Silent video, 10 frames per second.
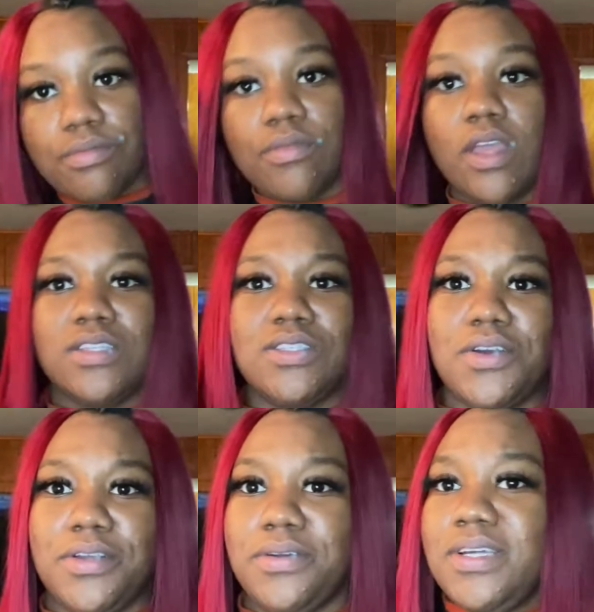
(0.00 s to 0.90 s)
it's
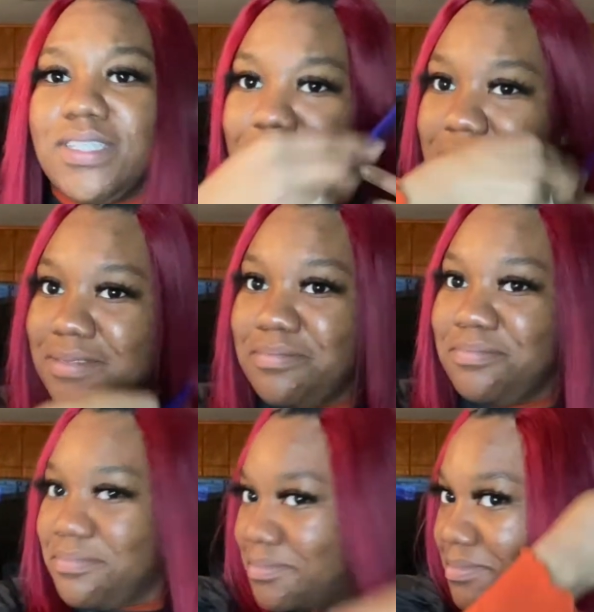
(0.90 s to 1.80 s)
dirty on the
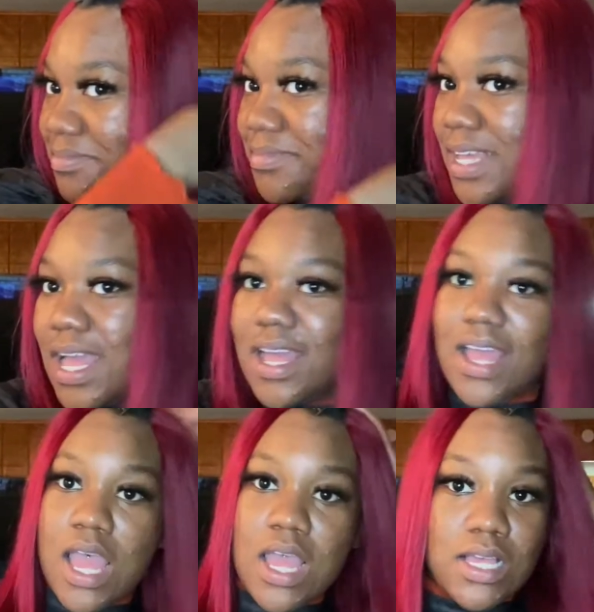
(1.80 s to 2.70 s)
side.
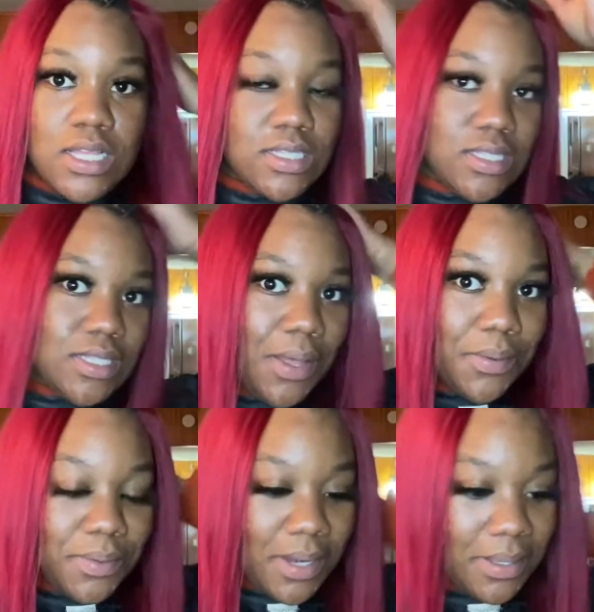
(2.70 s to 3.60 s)
So,
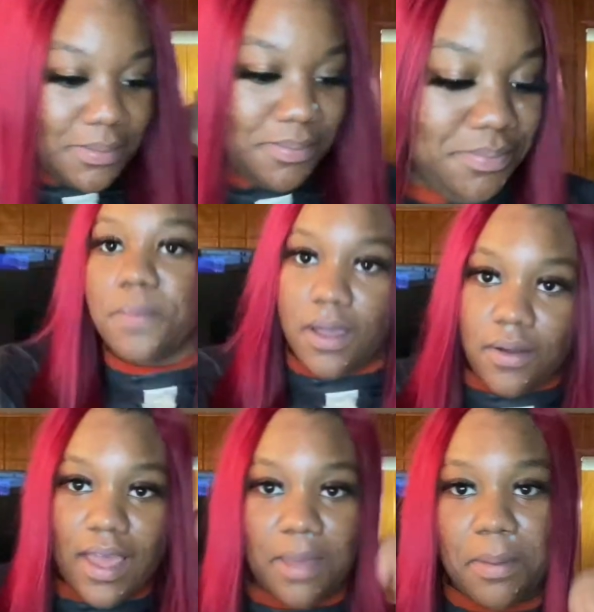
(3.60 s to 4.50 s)
you know.
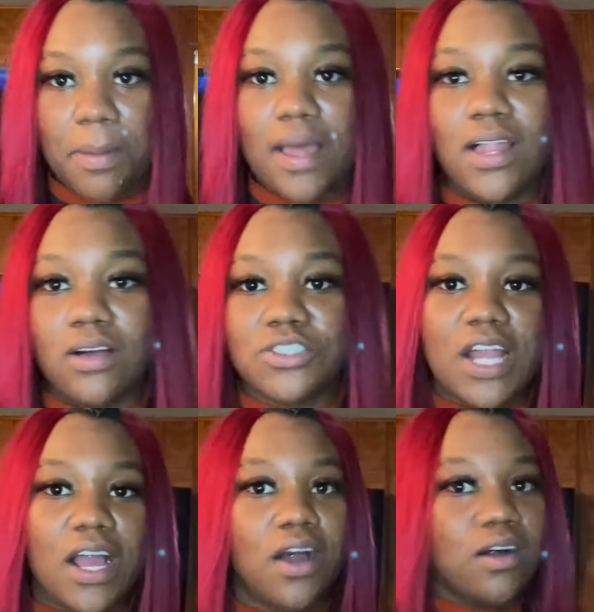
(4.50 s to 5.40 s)
Okay, babe, how long should
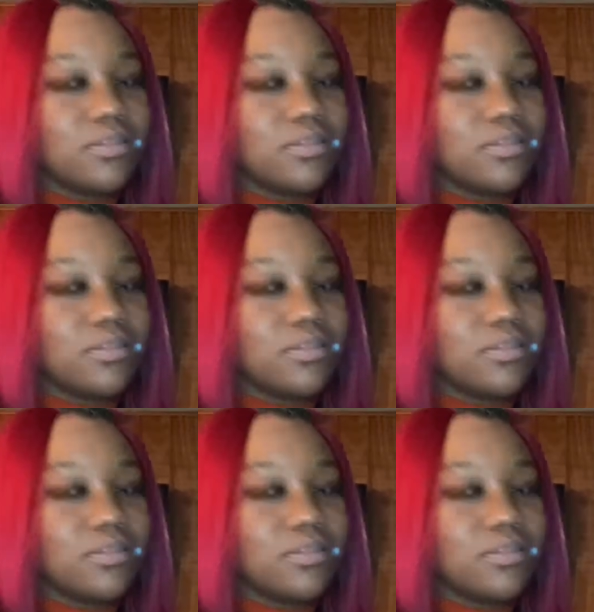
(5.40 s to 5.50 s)
I go?